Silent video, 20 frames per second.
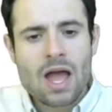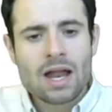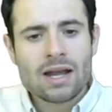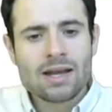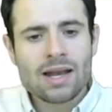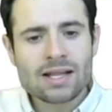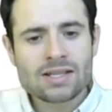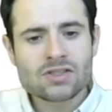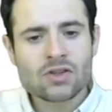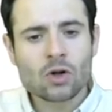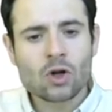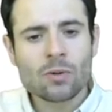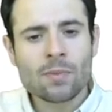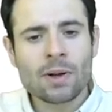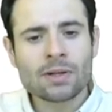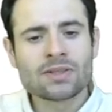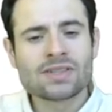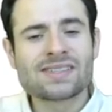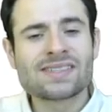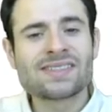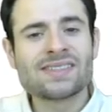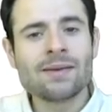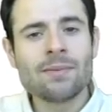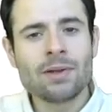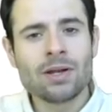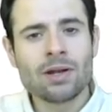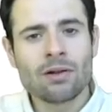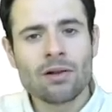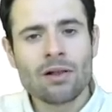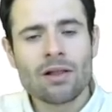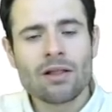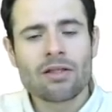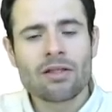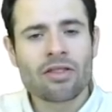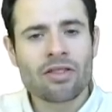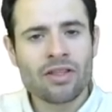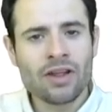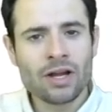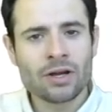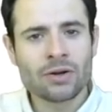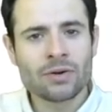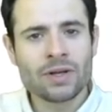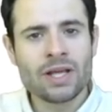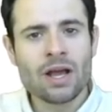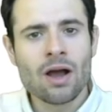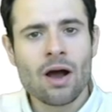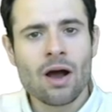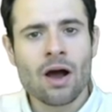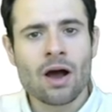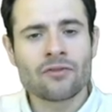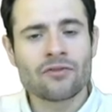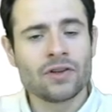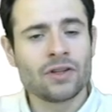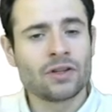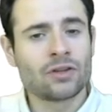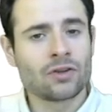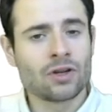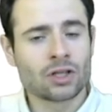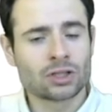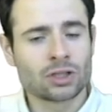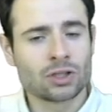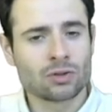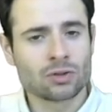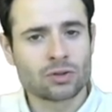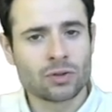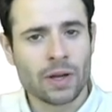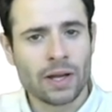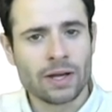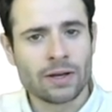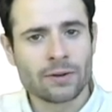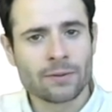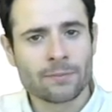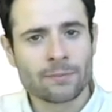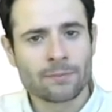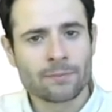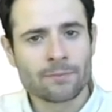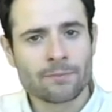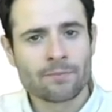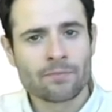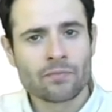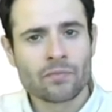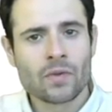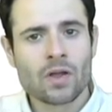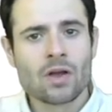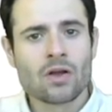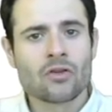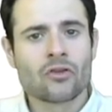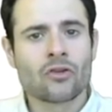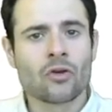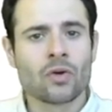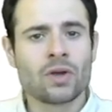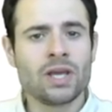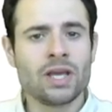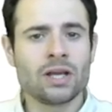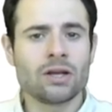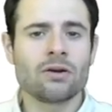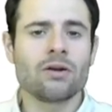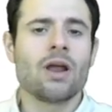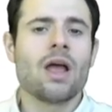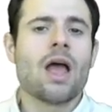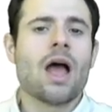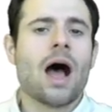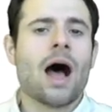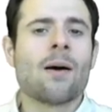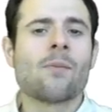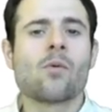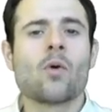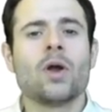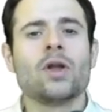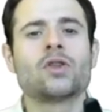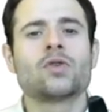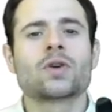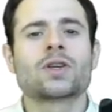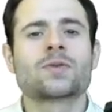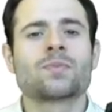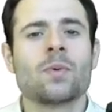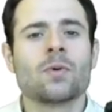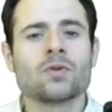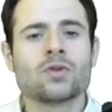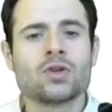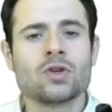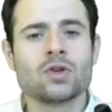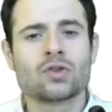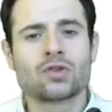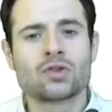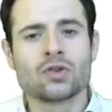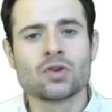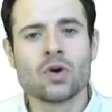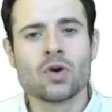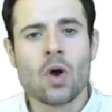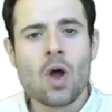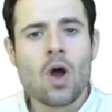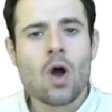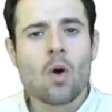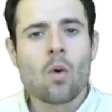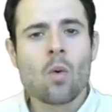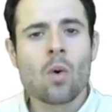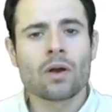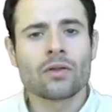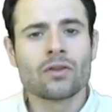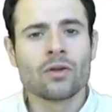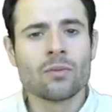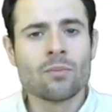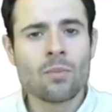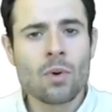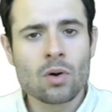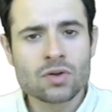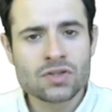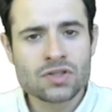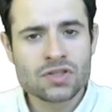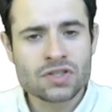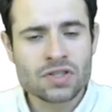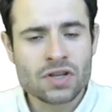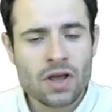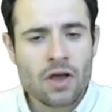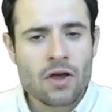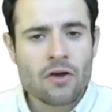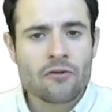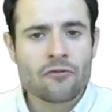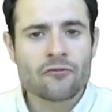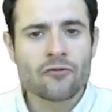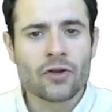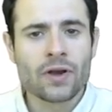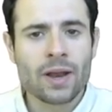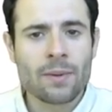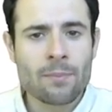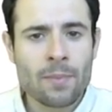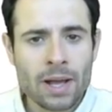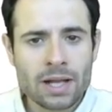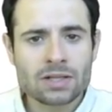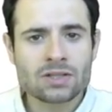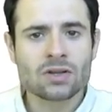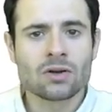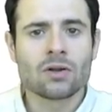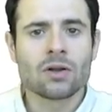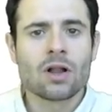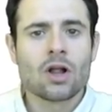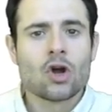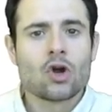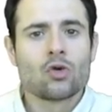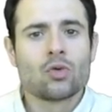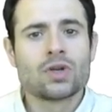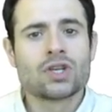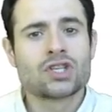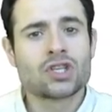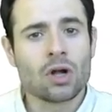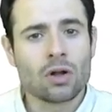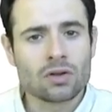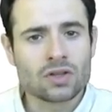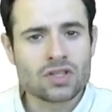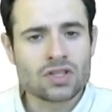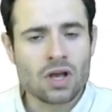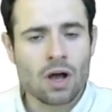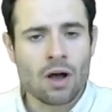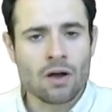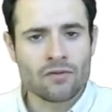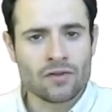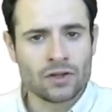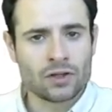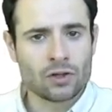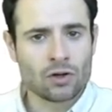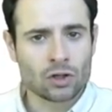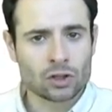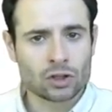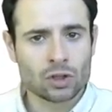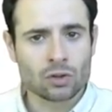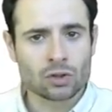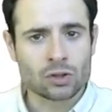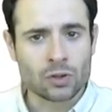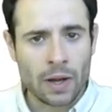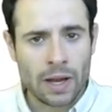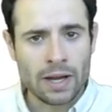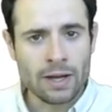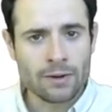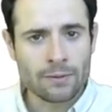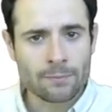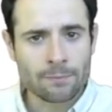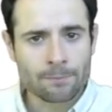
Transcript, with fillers: let's talk about the seminal theory of international trade. So here, I'm going to expose you to one of the most fundamental results of international trade.